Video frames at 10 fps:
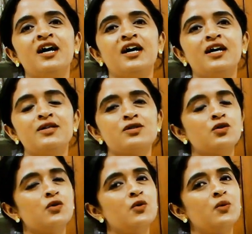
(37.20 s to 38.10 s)

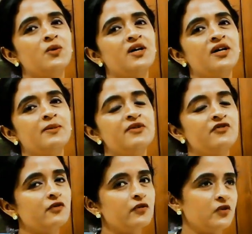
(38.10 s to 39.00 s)
So
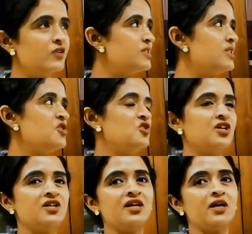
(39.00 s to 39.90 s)
before viewing this
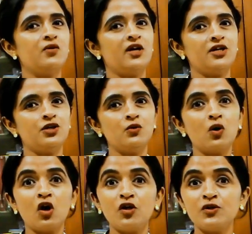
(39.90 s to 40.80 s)
session, I would like you
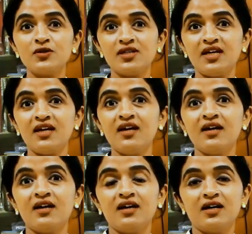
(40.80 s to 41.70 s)
all to see
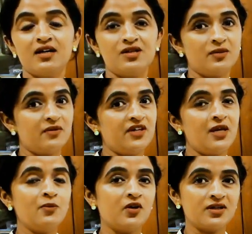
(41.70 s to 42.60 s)
some of the
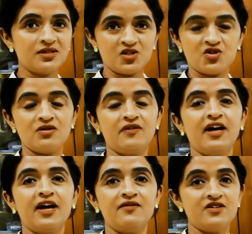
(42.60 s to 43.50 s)
important sessions
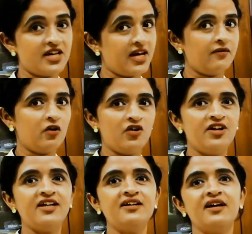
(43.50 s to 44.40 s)
which I have
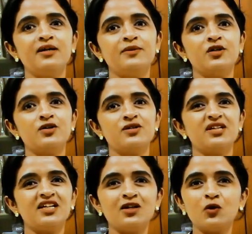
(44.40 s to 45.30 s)
already done, because
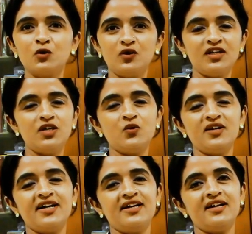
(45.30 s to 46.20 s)
then only you
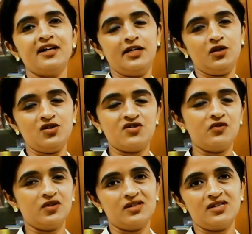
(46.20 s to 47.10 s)
will get a continuity
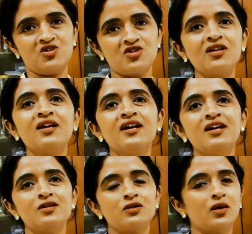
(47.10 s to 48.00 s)
for this session.
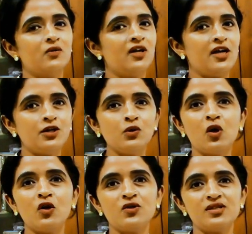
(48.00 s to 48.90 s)
So I would like you
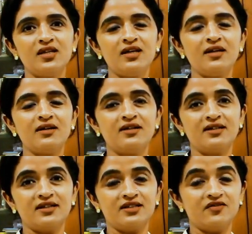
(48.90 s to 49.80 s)
all to see
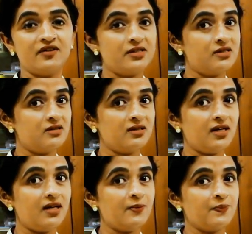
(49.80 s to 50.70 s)
the first
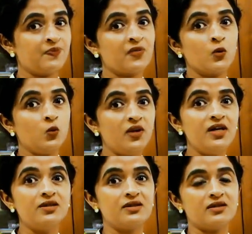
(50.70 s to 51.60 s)
3
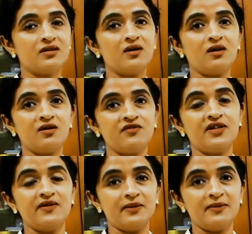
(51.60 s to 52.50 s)
weeks of
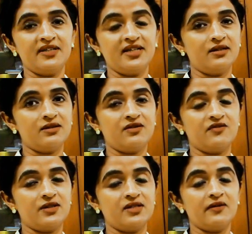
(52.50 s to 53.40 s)
development, that is the
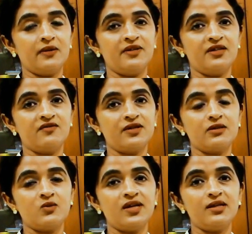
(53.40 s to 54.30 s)
first development in the
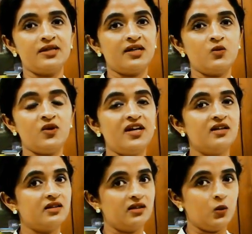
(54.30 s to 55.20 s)
first week, second week
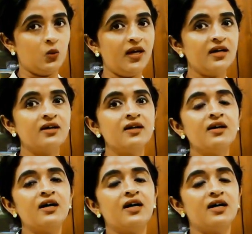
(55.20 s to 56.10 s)
and third week,
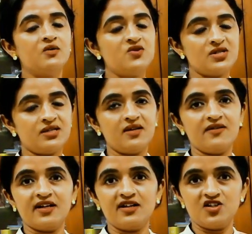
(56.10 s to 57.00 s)
which is
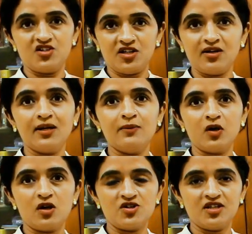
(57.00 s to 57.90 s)
given under general
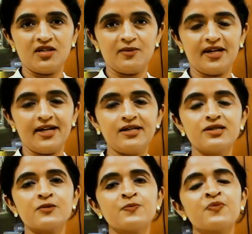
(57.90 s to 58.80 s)
embryology in the
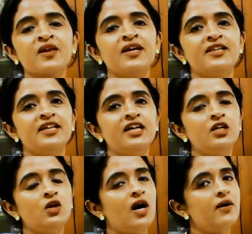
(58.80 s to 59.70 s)
playlist. Then
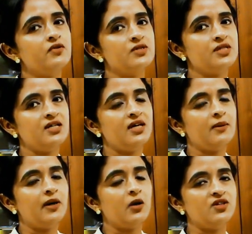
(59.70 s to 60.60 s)
you have to see
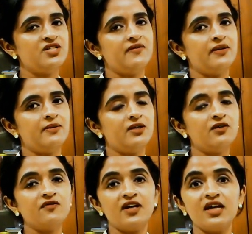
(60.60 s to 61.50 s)
about the development
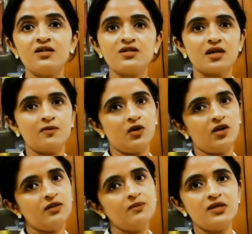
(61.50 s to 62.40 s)
of
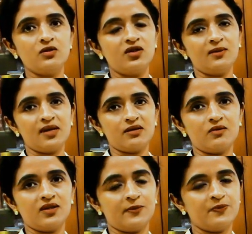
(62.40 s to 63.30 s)
intraembryonic mesoderm
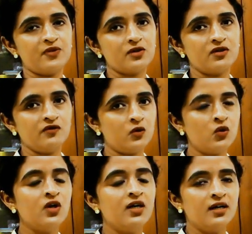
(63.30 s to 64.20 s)
well. So if
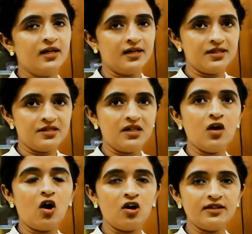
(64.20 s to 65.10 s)
you see
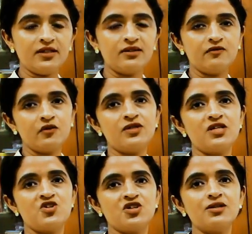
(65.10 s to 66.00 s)
all these four
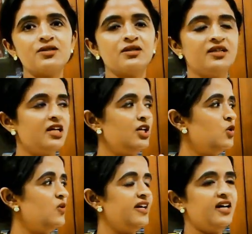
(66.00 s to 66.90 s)
sessions, then
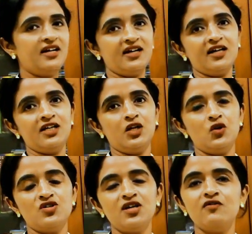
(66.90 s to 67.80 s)
you will get a
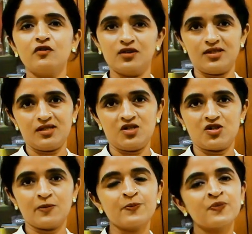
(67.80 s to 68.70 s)
continuity for the session.